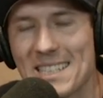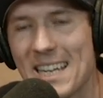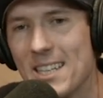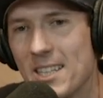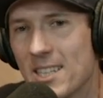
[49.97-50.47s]

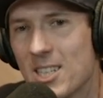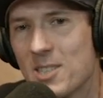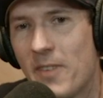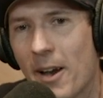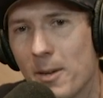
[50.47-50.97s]
And this is
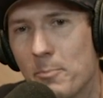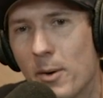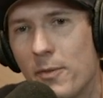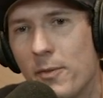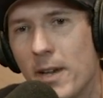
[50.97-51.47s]
very
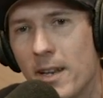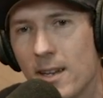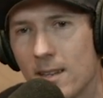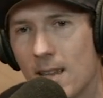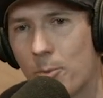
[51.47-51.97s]

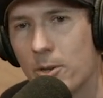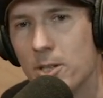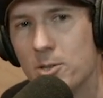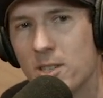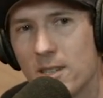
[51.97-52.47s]
befitting that we're
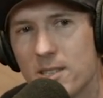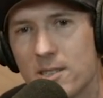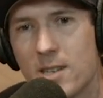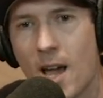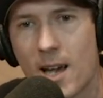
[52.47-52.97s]
using this
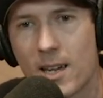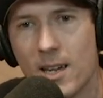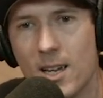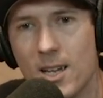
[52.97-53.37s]
tech